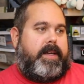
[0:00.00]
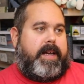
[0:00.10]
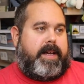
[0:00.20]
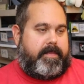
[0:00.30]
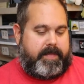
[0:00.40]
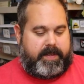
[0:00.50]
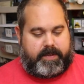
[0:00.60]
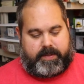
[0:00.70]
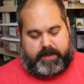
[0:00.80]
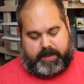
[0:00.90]
Um, these
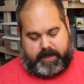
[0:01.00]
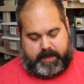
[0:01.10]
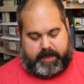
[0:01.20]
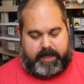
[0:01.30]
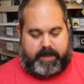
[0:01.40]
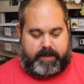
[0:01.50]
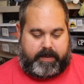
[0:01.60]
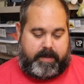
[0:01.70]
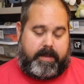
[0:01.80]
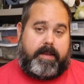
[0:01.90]
are just uh,
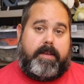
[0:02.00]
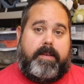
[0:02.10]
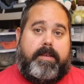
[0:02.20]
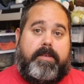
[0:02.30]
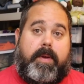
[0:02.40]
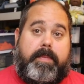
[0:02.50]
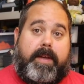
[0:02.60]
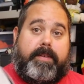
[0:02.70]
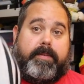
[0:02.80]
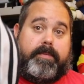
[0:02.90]
Adidas
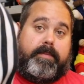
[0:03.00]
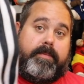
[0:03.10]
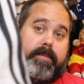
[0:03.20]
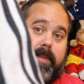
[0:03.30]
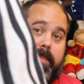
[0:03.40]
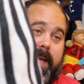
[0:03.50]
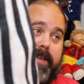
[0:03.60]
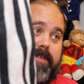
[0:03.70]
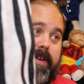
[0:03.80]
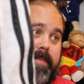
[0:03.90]
sweatpants. The
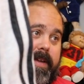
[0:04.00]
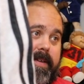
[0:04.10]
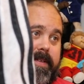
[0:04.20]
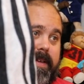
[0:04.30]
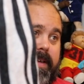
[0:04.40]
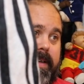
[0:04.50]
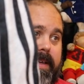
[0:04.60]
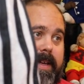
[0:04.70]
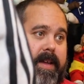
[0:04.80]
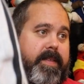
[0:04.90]
black stripe down the side.
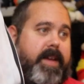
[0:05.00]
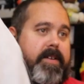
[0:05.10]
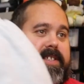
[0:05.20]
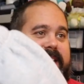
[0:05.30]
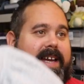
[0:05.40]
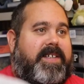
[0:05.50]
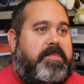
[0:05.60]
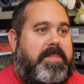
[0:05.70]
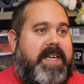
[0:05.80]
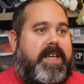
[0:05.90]
They are size
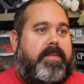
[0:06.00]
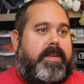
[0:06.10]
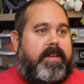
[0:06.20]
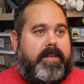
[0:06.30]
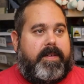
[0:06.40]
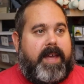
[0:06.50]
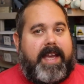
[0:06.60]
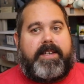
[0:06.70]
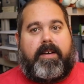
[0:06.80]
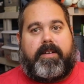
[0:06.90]
medium,
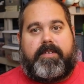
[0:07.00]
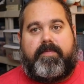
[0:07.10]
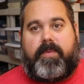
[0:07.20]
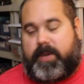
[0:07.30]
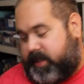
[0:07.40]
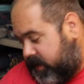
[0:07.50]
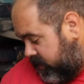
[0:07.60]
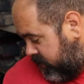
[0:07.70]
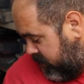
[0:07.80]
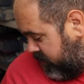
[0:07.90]
eight dollars and forty
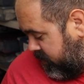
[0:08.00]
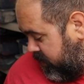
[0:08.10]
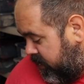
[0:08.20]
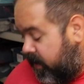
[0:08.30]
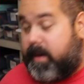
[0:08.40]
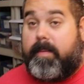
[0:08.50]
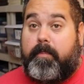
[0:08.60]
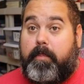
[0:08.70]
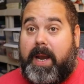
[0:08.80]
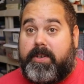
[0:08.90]
cents
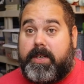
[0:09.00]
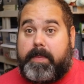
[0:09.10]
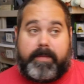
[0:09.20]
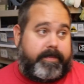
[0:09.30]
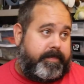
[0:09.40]
plus shipping.